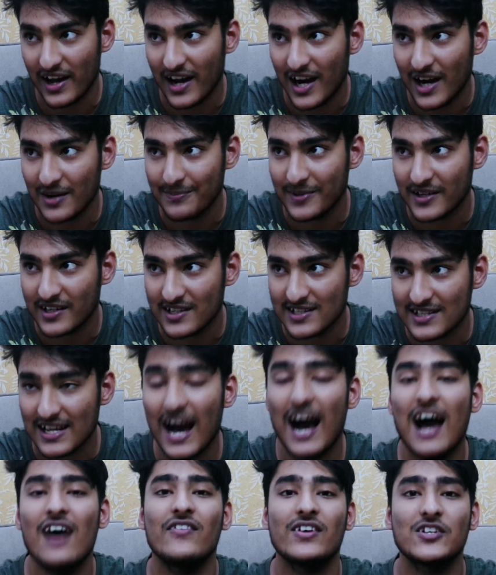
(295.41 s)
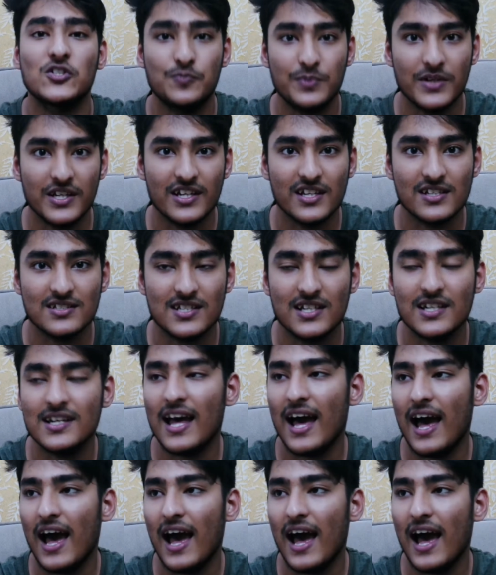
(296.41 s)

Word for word: heart because I've experienced it,